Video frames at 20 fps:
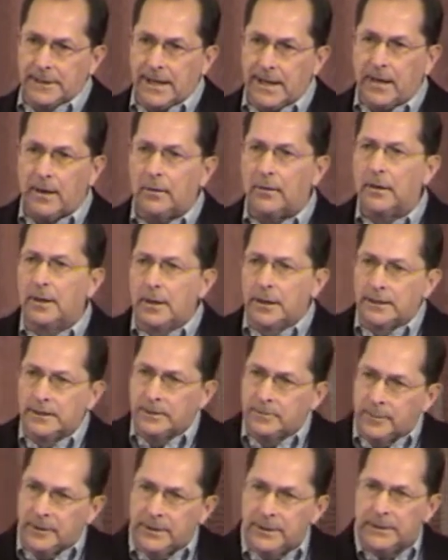now
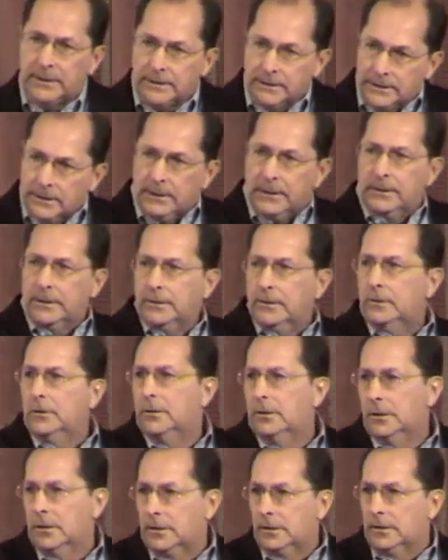to begin to
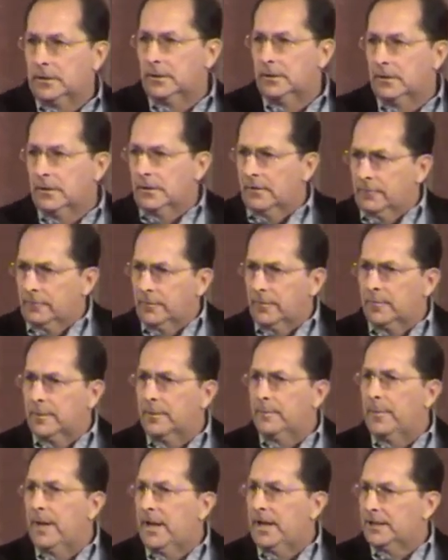unhook from
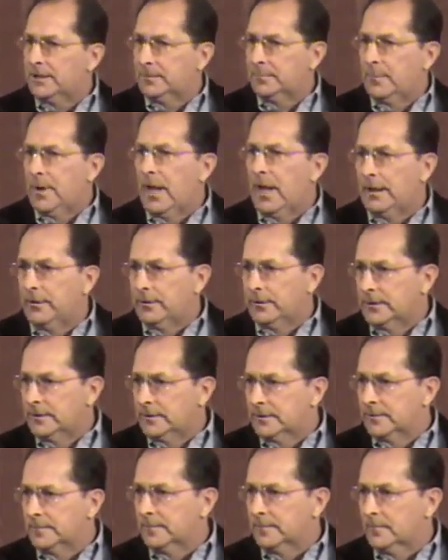the past
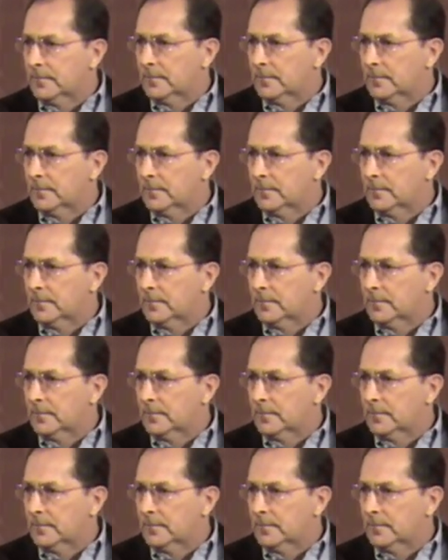patterns,